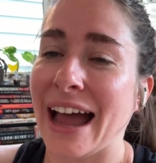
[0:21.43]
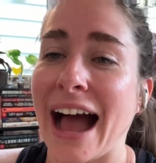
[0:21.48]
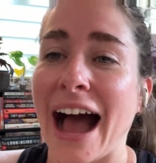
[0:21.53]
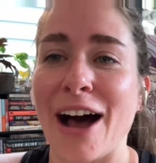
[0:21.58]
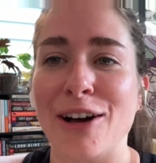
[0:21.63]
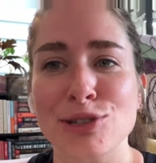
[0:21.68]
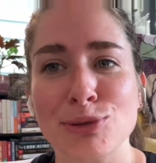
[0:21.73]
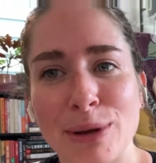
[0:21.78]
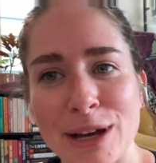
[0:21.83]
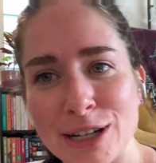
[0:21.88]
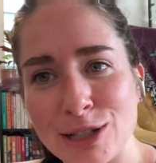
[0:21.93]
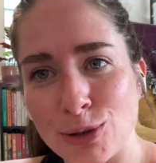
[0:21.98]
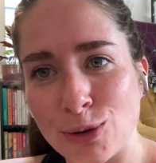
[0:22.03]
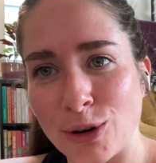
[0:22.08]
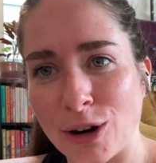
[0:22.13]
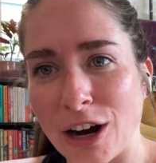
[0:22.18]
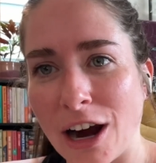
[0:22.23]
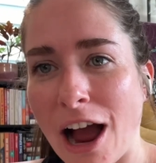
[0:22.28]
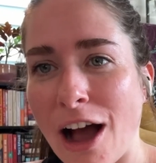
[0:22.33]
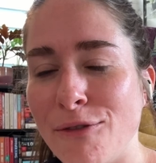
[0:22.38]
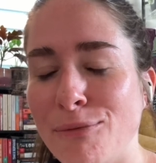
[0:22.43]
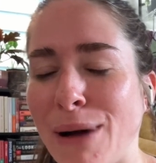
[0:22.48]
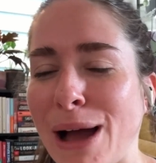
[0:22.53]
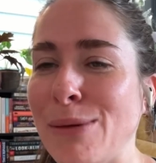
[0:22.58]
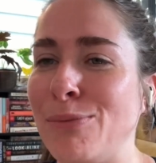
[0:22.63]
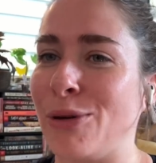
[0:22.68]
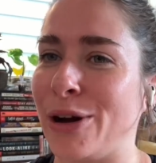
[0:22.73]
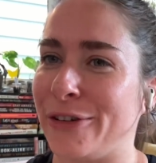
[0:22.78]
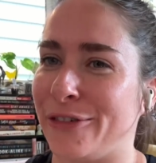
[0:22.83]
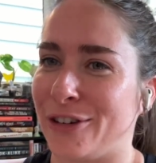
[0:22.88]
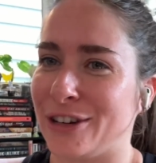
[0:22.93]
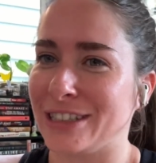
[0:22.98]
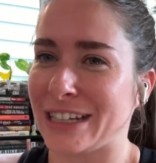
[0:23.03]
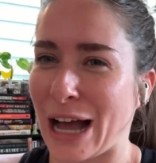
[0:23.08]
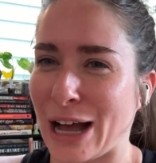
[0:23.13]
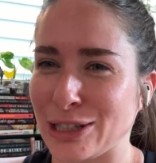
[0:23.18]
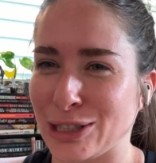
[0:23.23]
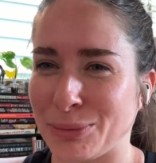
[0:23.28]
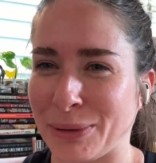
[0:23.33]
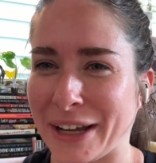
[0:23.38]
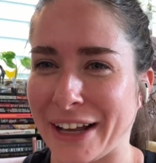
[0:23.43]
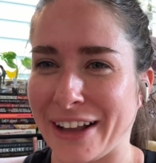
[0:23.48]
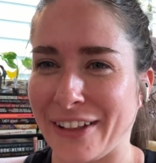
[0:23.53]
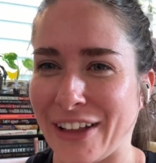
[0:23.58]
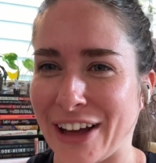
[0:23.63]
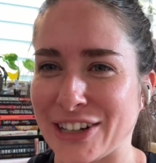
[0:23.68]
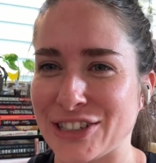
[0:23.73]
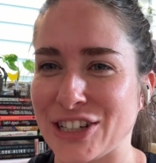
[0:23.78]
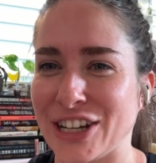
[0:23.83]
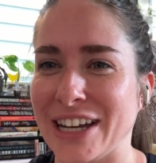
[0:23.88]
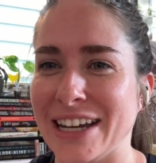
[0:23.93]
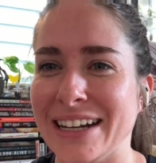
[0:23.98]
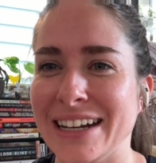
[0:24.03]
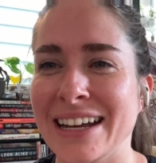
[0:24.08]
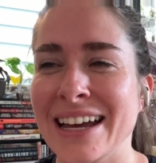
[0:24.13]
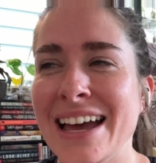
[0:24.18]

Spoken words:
houseplant tour of my boyfriend's houseplant collection.